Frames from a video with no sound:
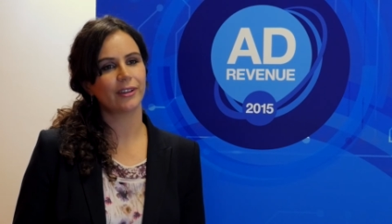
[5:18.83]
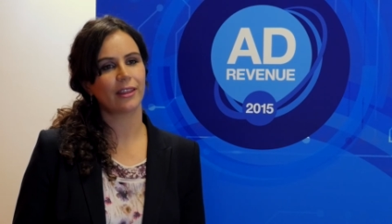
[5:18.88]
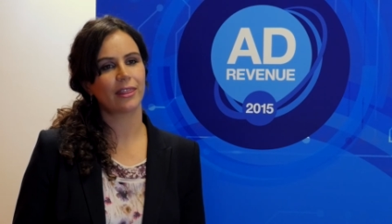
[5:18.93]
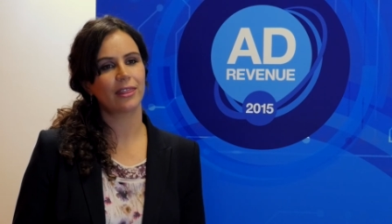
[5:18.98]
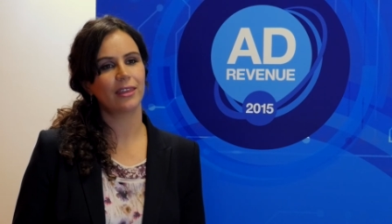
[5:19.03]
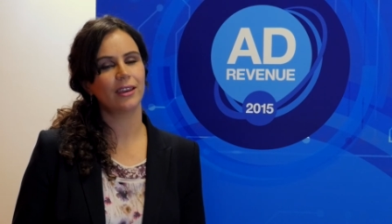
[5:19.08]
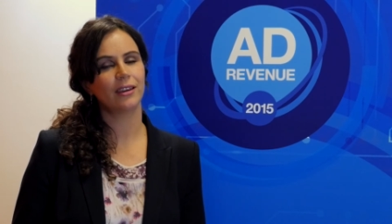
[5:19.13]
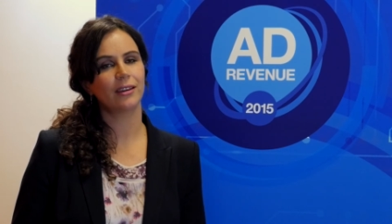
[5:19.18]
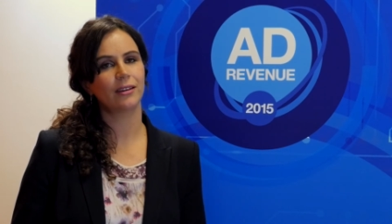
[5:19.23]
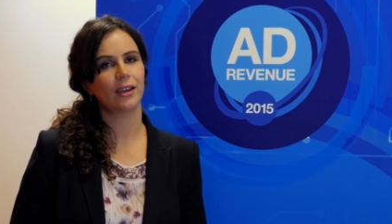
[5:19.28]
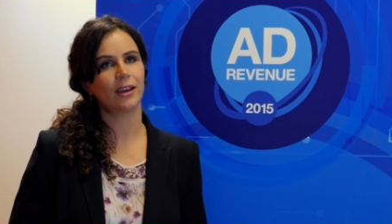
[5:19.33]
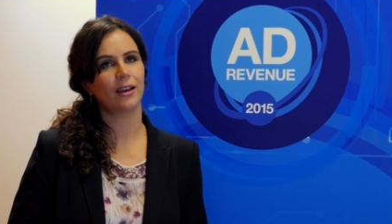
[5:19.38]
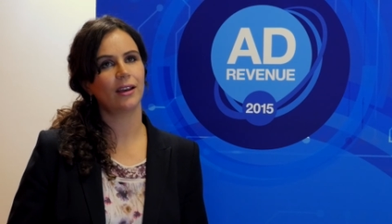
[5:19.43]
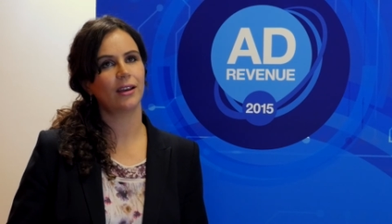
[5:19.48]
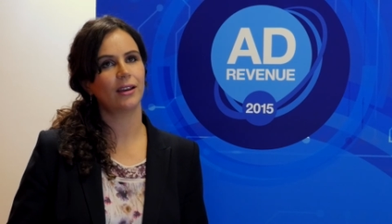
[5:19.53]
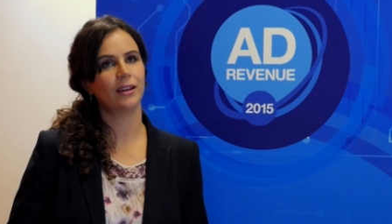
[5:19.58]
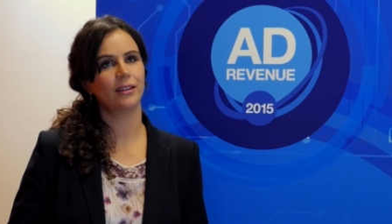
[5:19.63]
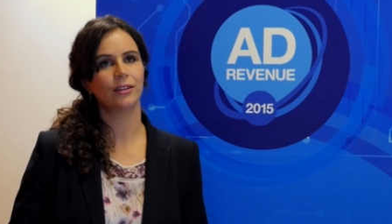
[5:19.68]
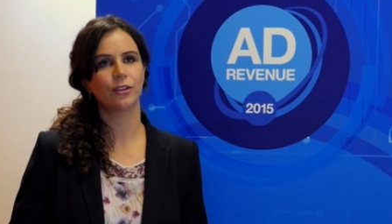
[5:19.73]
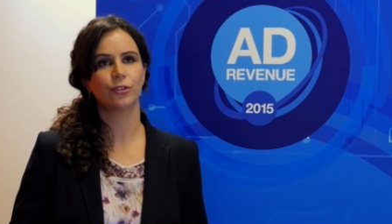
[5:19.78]
I think
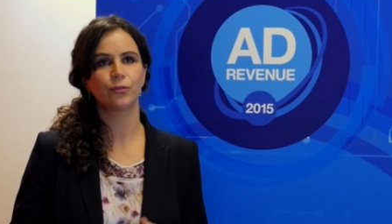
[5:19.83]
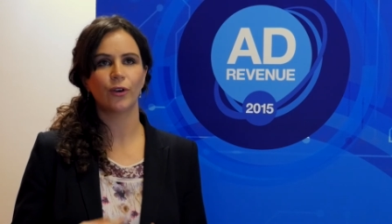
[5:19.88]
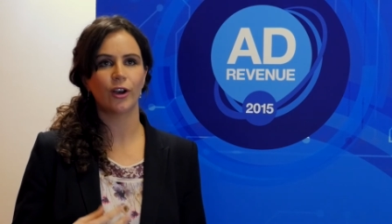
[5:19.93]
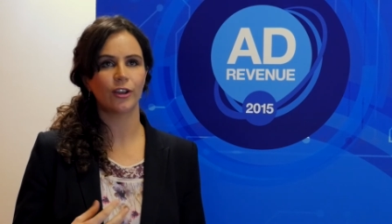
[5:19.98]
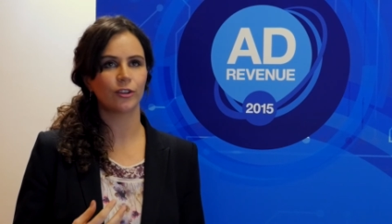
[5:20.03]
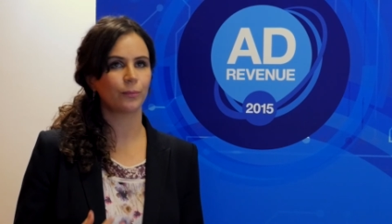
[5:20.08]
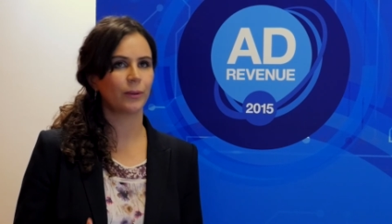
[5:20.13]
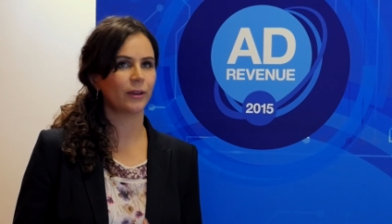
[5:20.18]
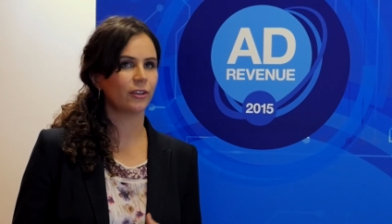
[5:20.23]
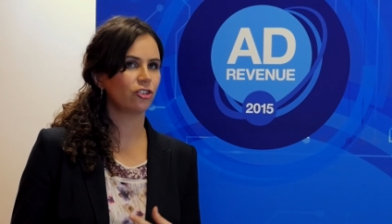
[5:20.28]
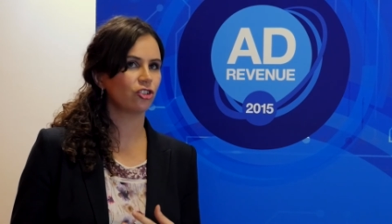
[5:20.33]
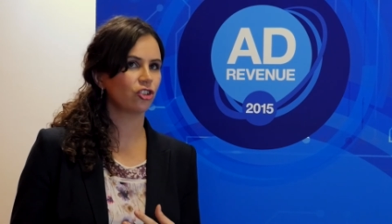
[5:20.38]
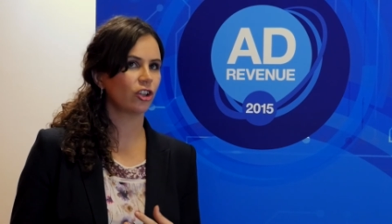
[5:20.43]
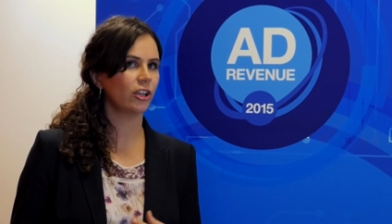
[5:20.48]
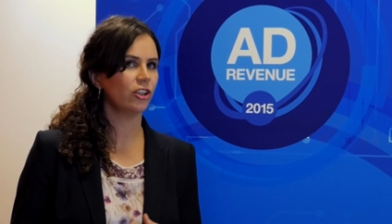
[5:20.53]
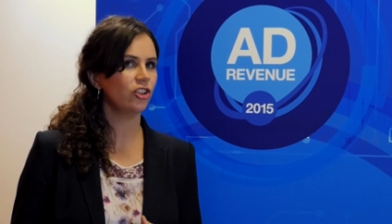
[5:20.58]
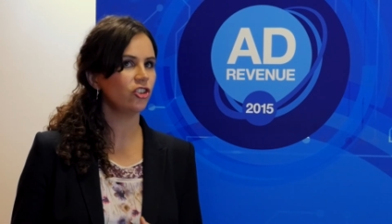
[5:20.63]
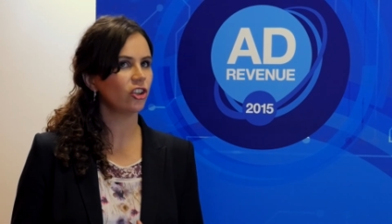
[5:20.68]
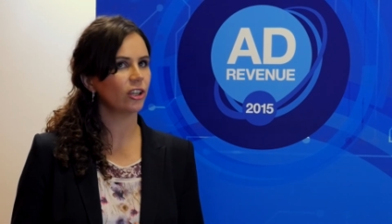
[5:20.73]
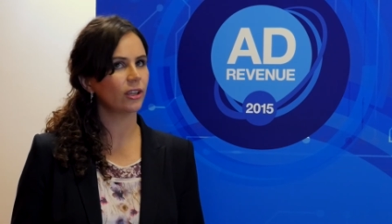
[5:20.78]
uh, in this fast paced
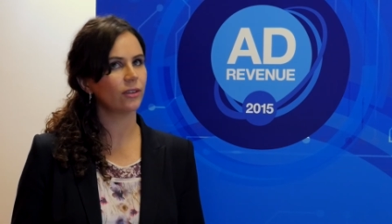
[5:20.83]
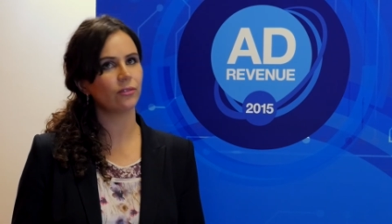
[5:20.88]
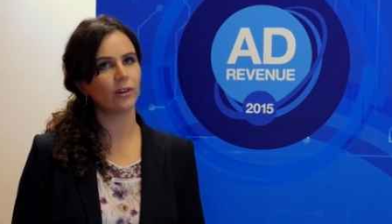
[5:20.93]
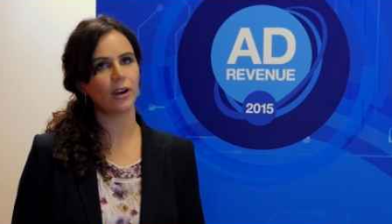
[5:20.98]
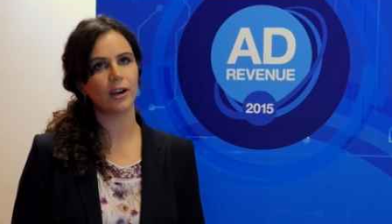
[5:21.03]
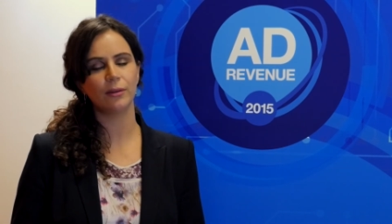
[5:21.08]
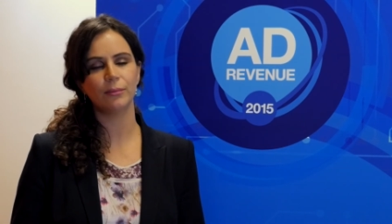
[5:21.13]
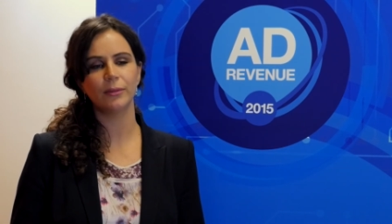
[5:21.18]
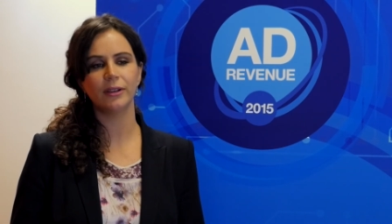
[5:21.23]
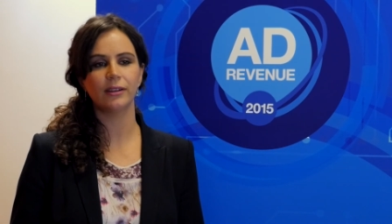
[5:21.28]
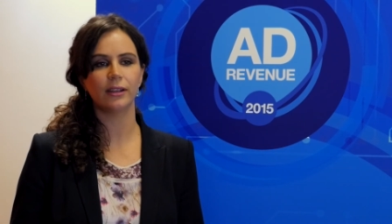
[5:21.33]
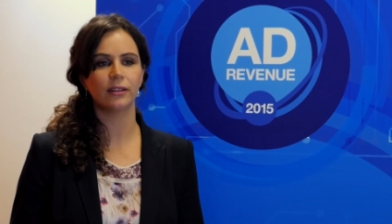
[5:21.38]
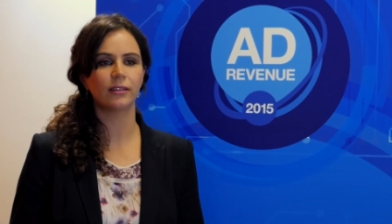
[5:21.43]
changing environment,